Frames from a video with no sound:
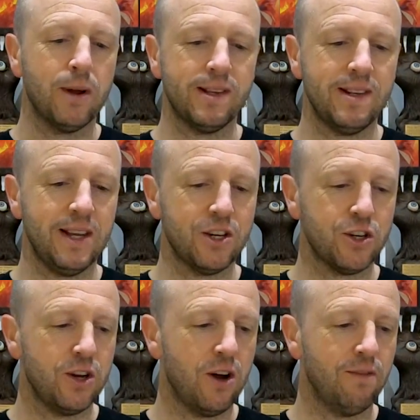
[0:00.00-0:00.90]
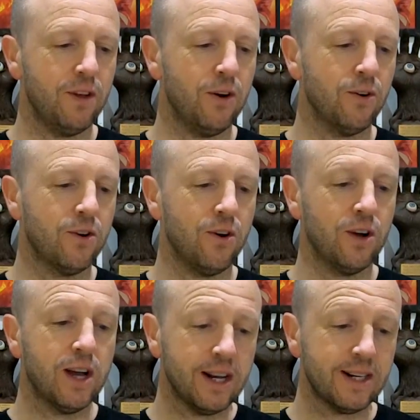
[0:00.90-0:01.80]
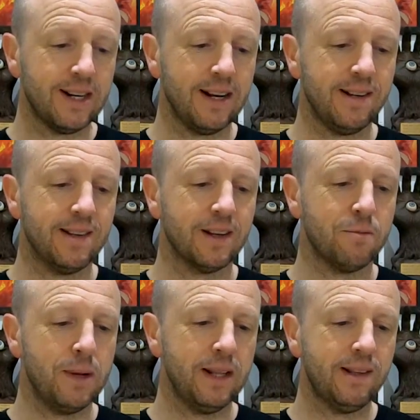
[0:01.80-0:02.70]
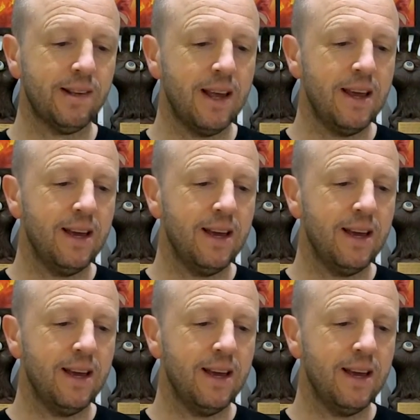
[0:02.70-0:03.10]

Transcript: presentation of the Hong Kong cut at 96 minutes